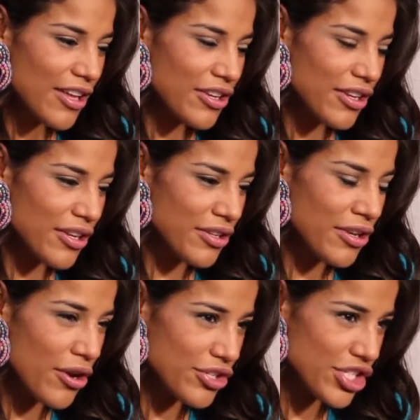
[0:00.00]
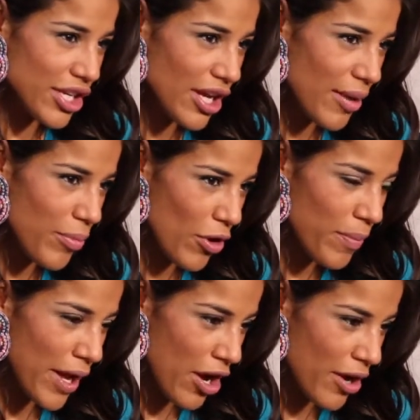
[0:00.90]
altogether? No, she broke
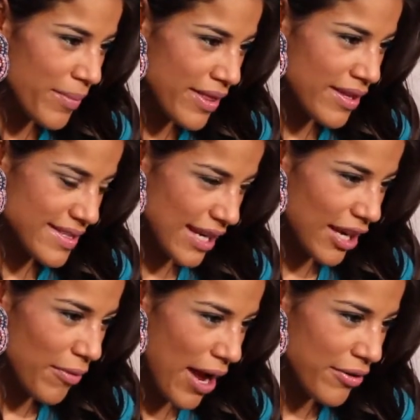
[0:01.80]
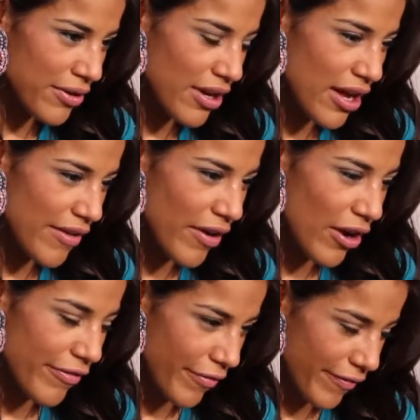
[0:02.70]
my arm in the second round of
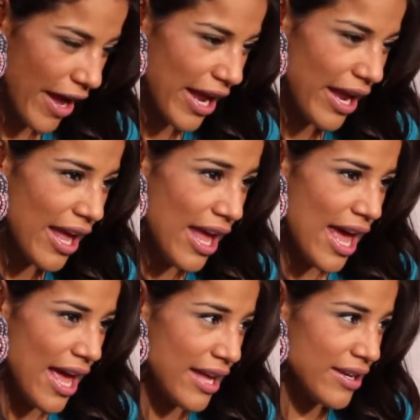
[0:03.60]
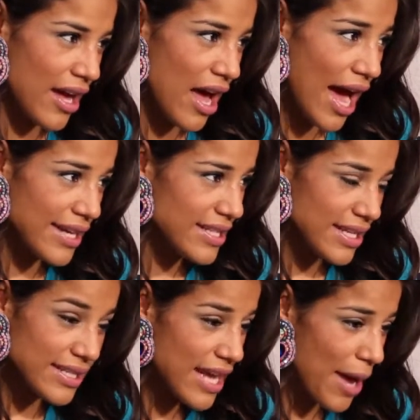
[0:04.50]
our fight, and I
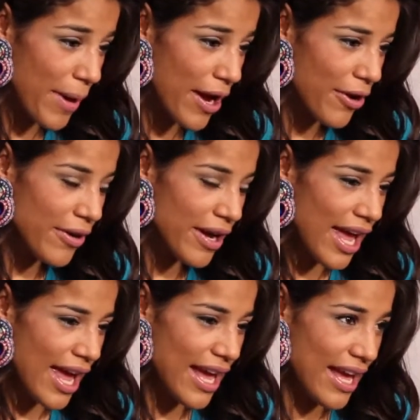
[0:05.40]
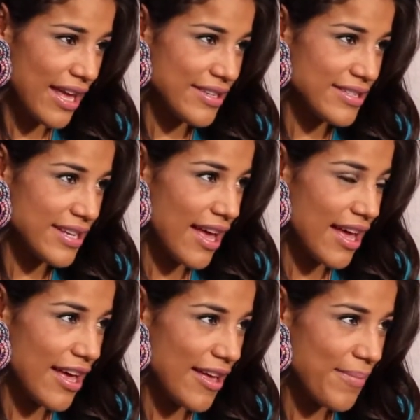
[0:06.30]
didn't tap out, and
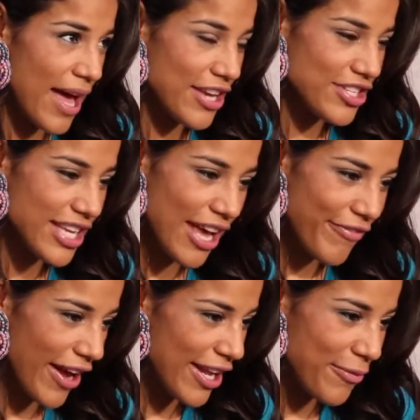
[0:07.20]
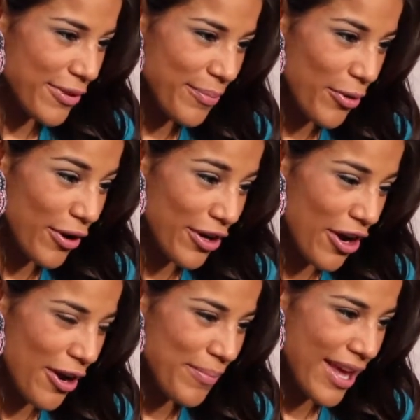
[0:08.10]
I just kept fighting with a broken
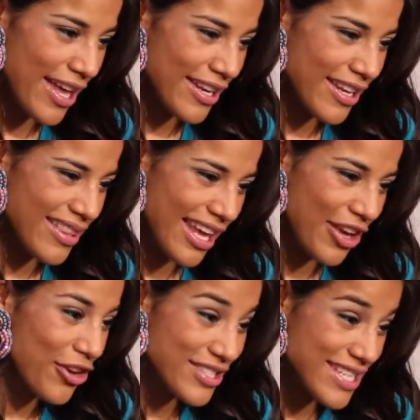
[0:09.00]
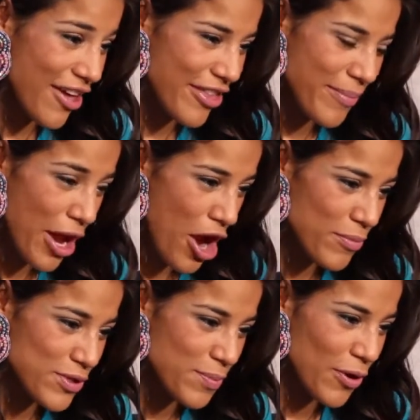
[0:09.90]
arm, and they couldn't tell that my arm
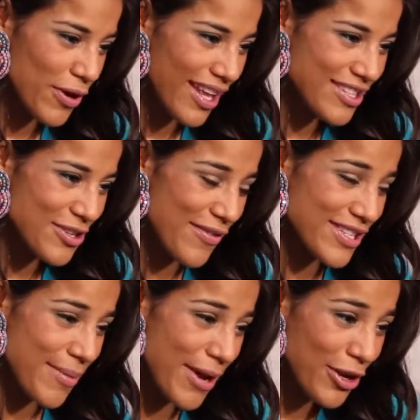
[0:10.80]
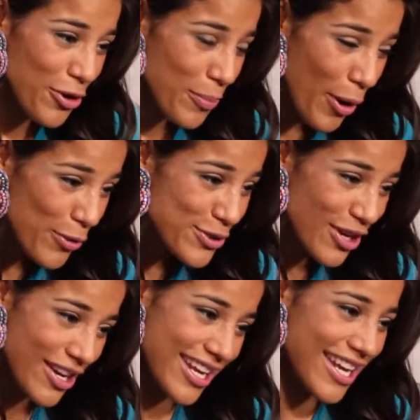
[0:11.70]
was broken, so every time I'd go to post
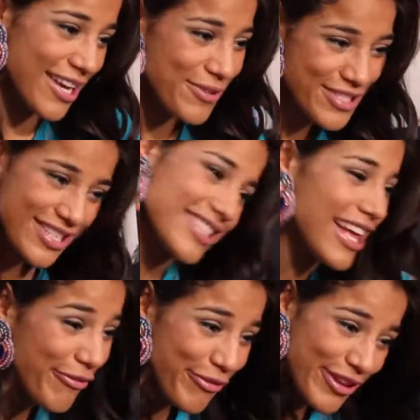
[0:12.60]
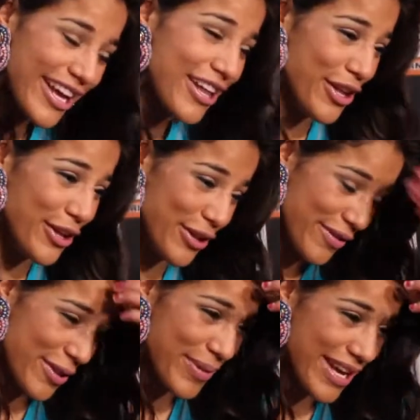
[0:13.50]
on it, it would just like flail all over
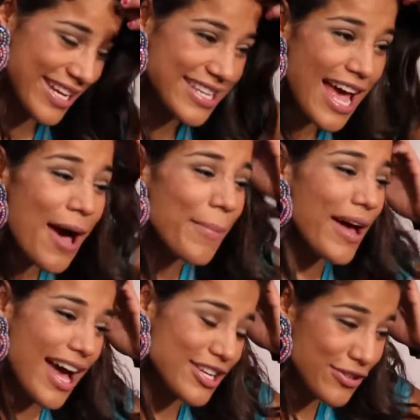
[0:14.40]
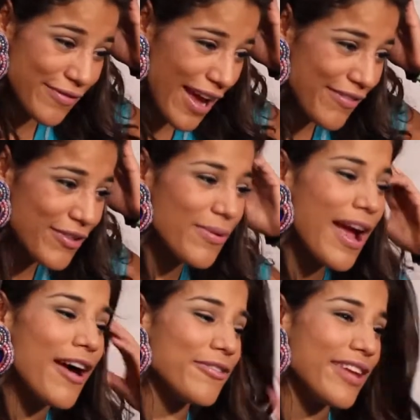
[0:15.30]
the place. But I survived the
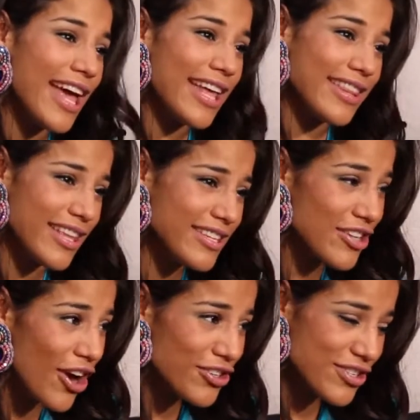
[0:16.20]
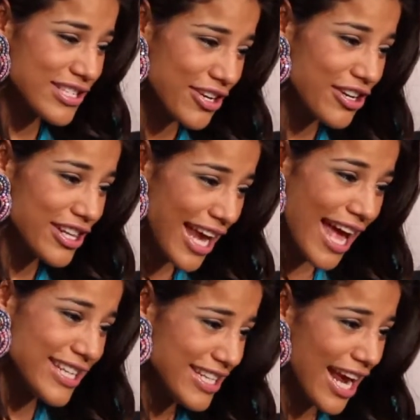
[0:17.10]
round, and the doctors literally
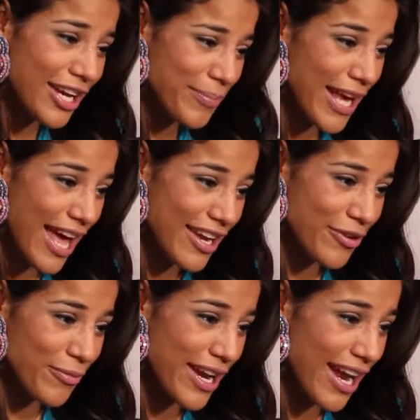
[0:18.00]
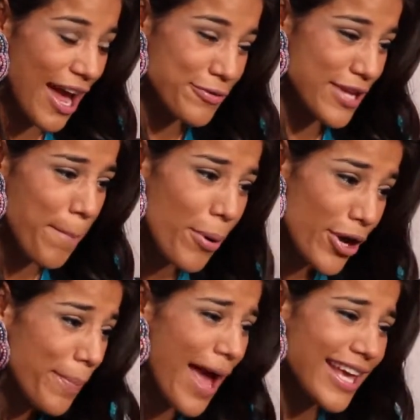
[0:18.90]
had to yank me out of the ring. I was like, "Put
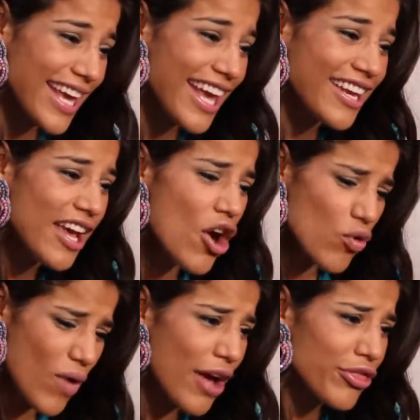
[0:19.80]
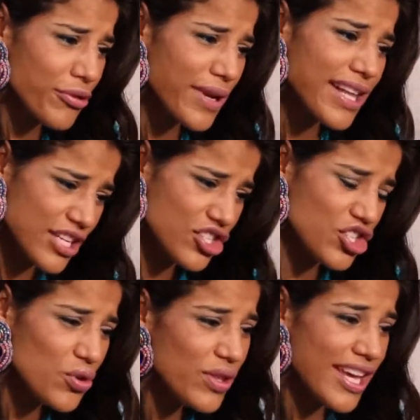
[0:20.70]
it back in, round three, let's
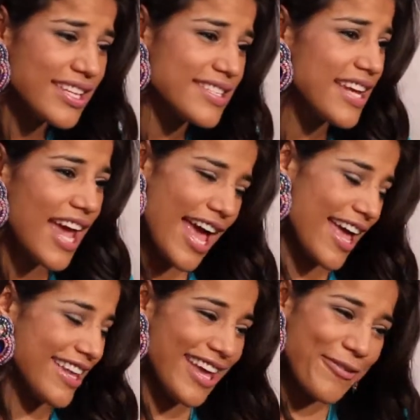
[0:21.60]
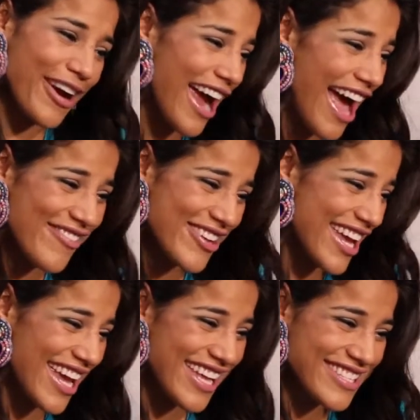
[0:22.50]
do this," and they weren't having
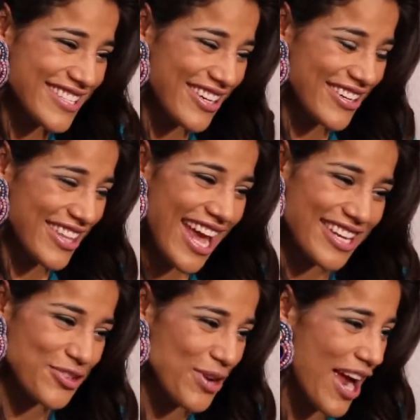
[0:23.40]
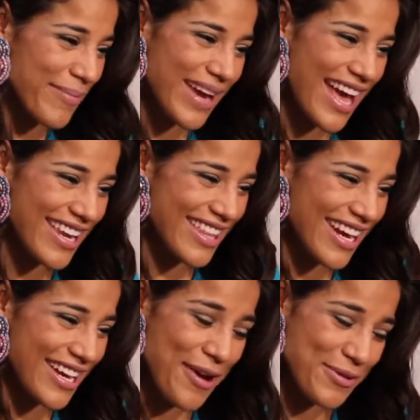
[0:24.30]
it, and so they had to drag me out of
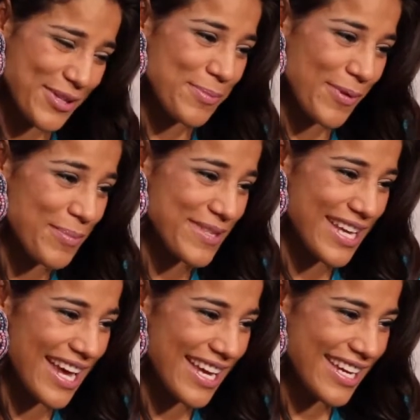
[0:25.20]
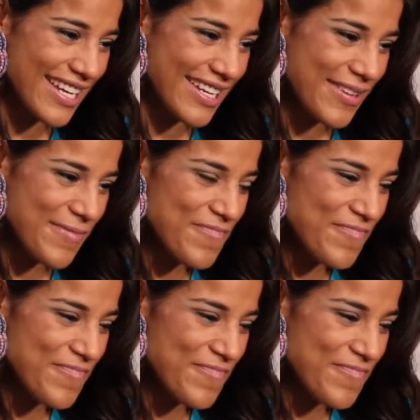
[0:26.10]
there, and I was super upset. So would